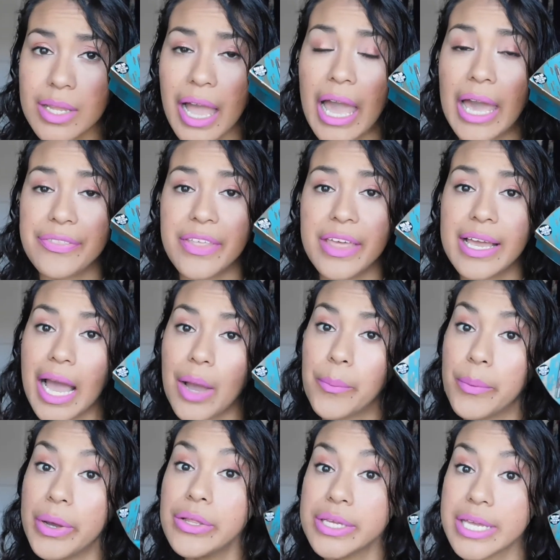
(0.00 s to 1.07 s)
I think I
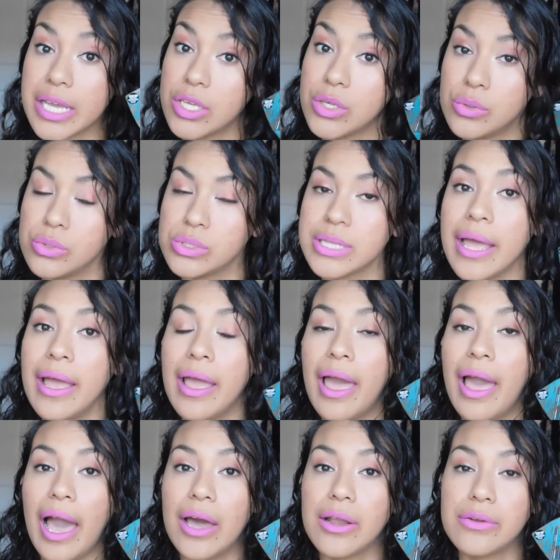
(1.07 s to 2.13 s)
will get use
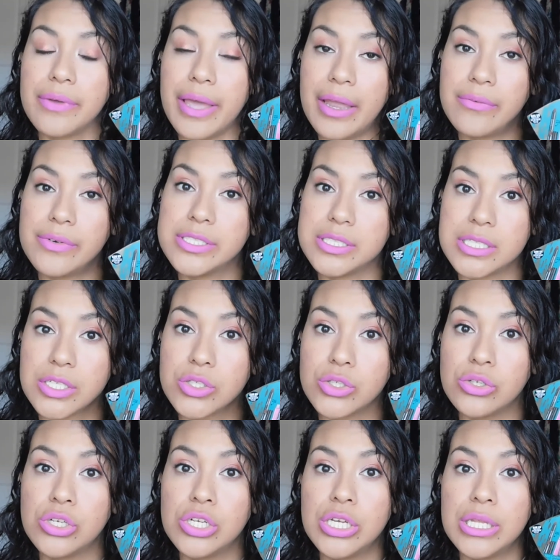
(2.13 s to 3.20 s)
out of every
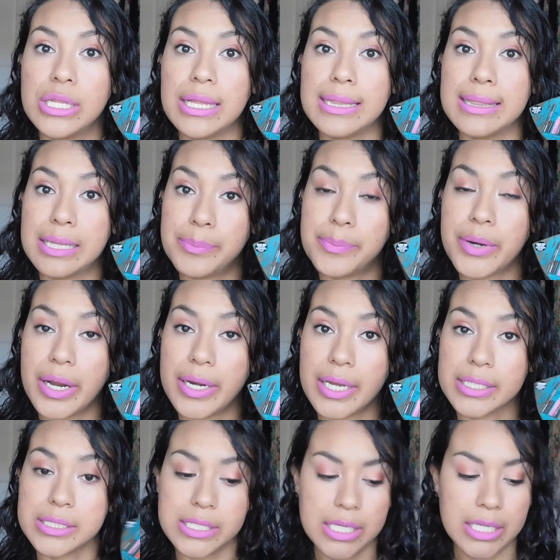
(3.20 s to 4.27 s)
single uh, lip
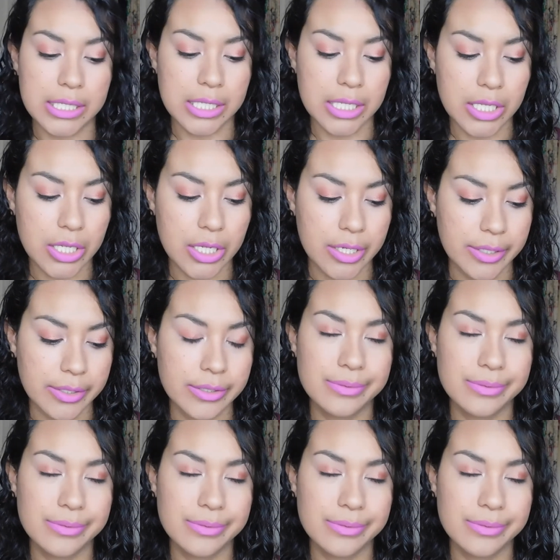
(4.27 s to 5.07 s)
product in here